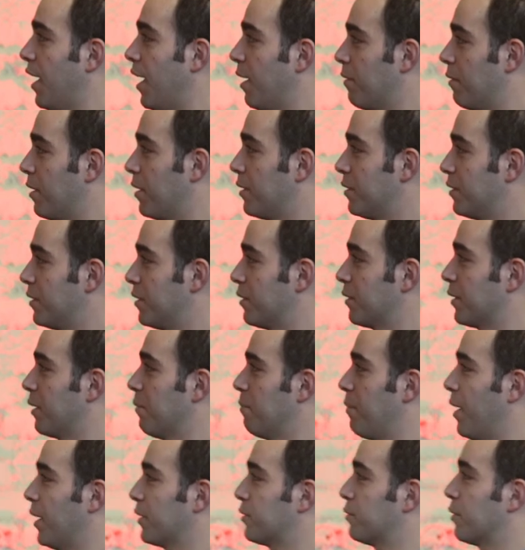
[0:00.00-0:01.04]
I'll
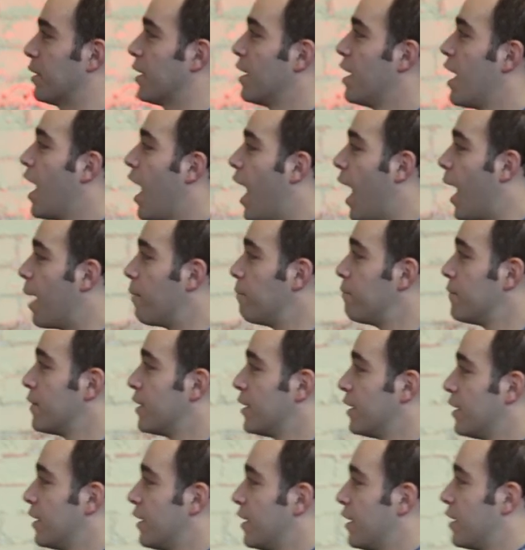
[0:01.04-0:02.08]
get back to it.
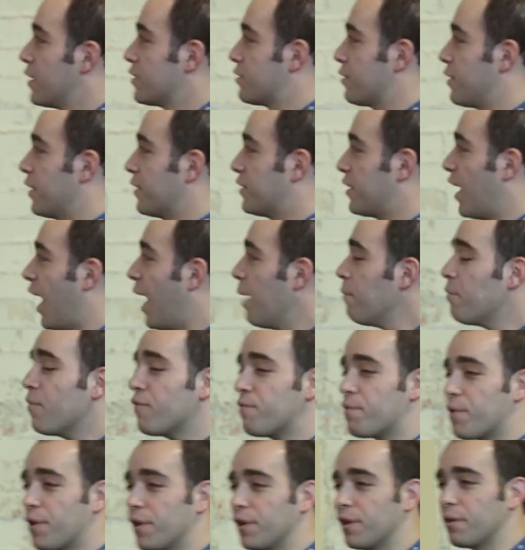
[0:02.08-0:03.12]
So the type
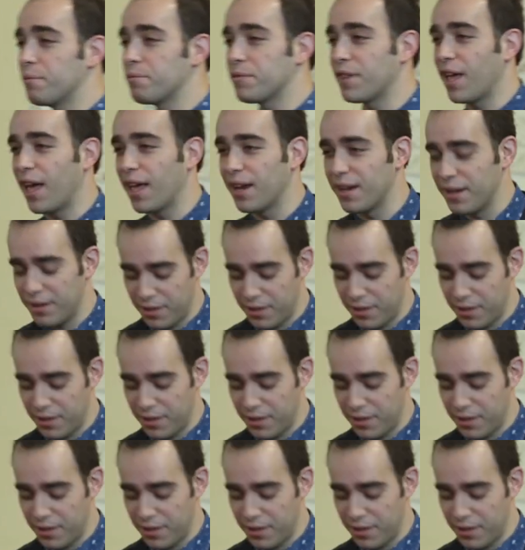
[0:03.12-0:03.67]
of boredom that